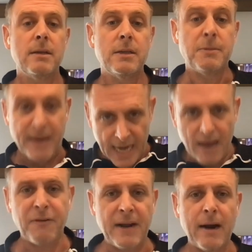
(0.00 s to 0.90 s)
spend
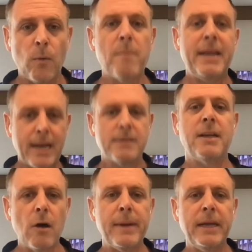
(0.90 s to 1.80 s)
half an hour with me, get to
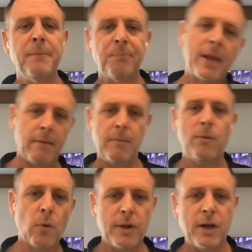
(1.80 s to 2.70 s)
know me, hit me
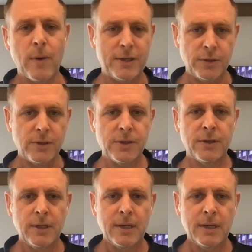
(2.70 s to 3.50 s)
with all your questions.